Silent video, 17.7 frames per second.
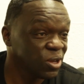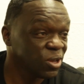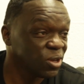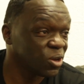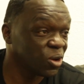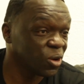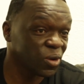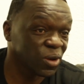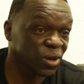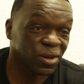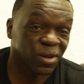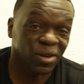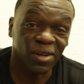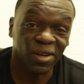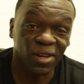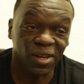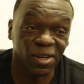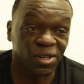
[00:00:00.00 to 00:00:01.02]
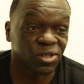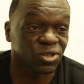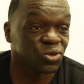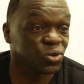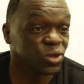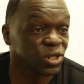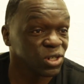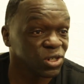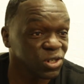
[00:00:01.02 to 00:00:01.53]
you know, in
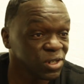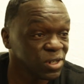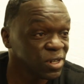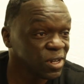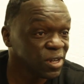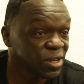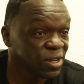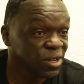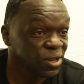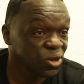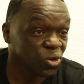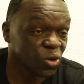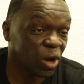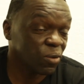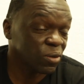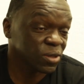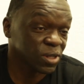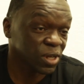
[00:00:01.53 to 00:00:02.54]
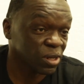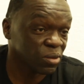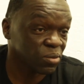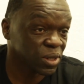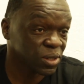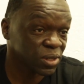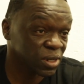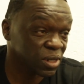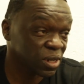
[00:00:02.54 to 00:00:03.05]
ears reach, you know, I would tell
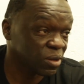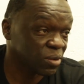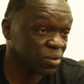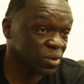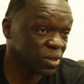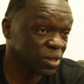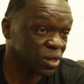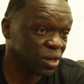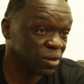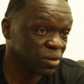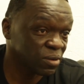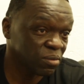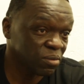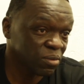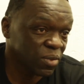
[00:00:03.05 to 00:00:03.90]
them, I said, that, you know,